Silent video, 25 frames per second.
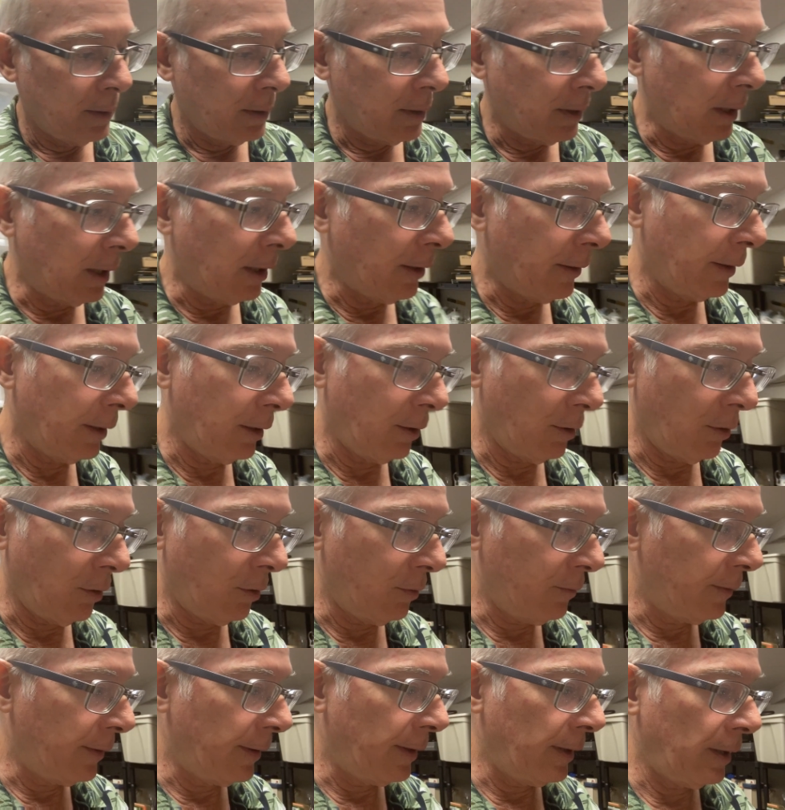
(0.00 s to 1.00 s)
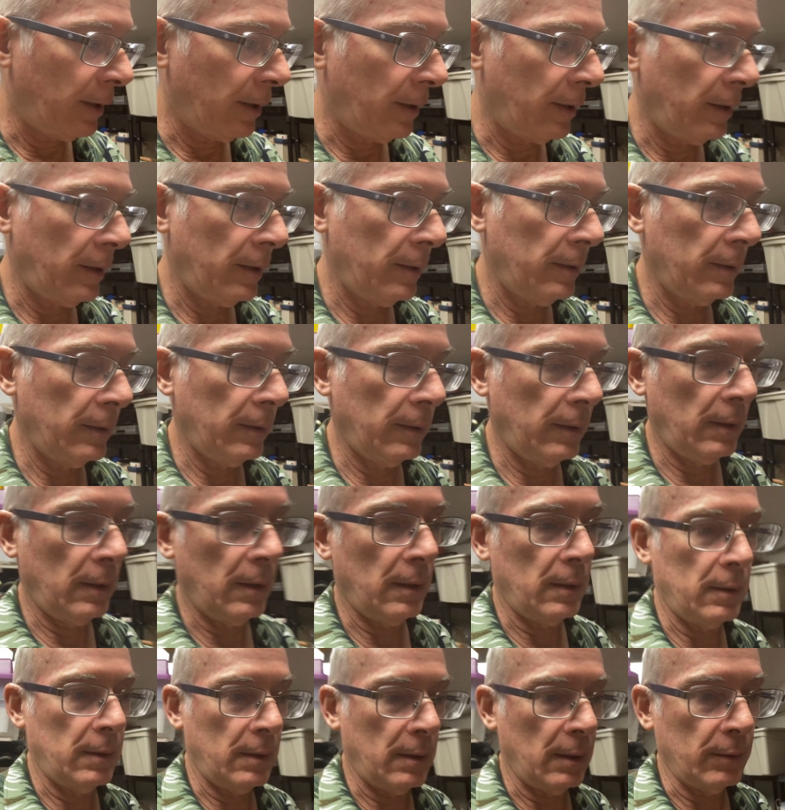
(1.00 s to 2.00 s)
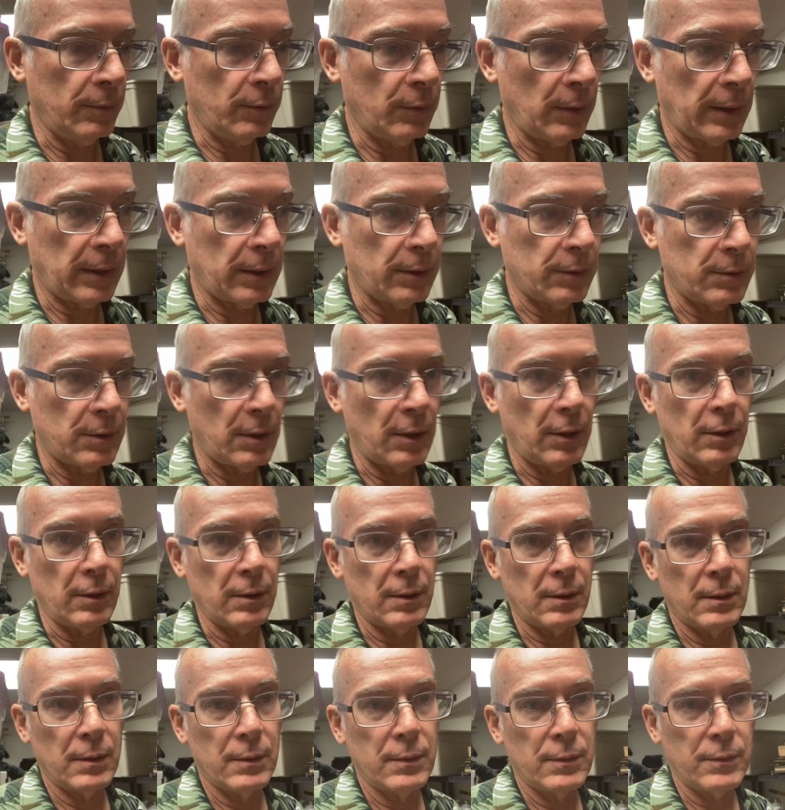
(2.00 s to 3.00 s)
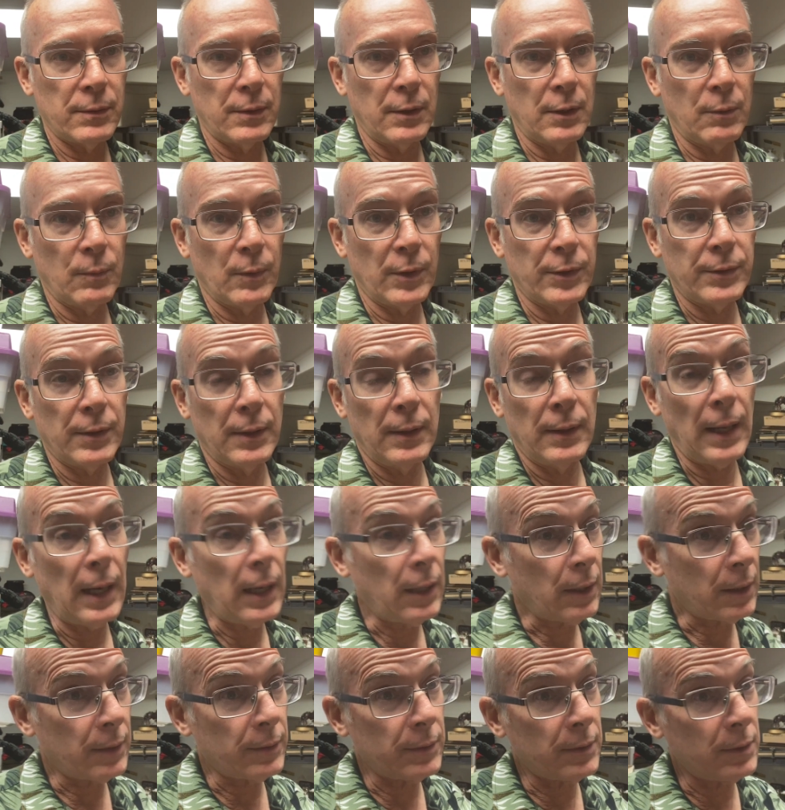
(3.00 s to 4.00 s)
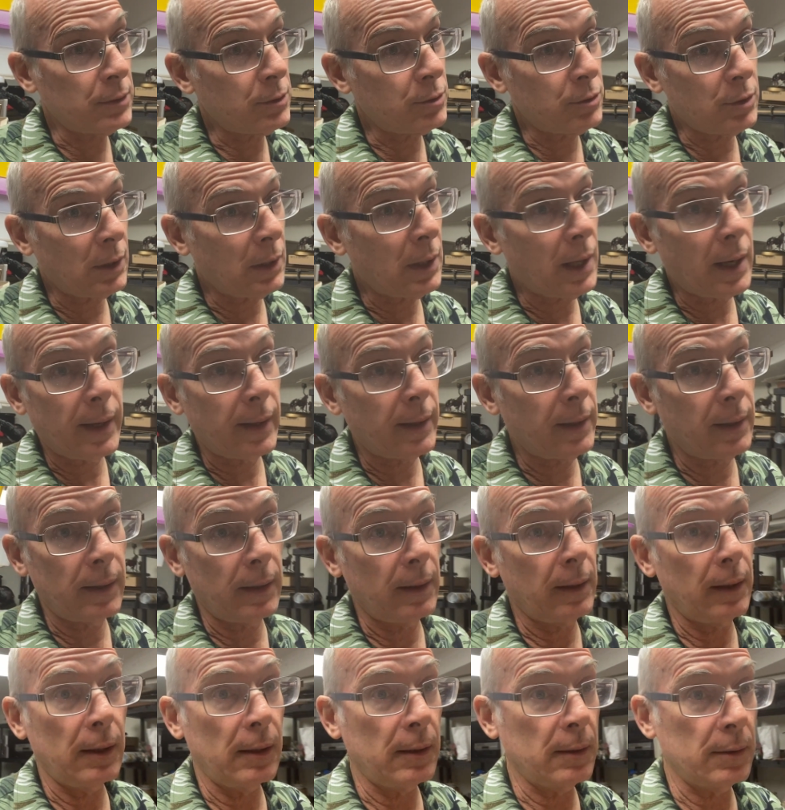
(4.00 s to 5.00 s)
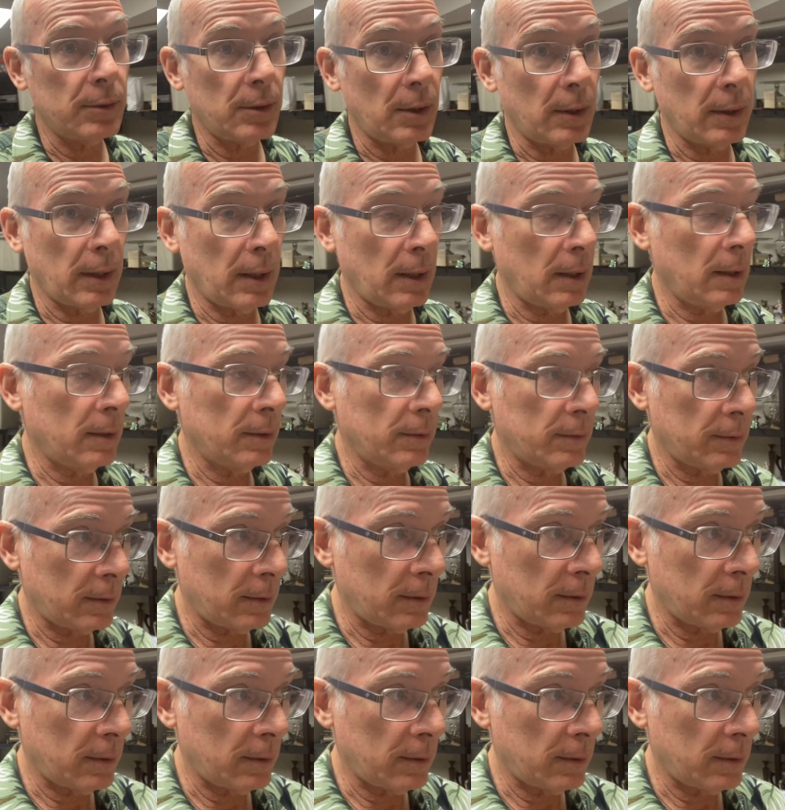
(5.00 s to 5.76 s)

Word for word: area over there. And uh, so I can start seeing what's in there because it's July and I need to start getting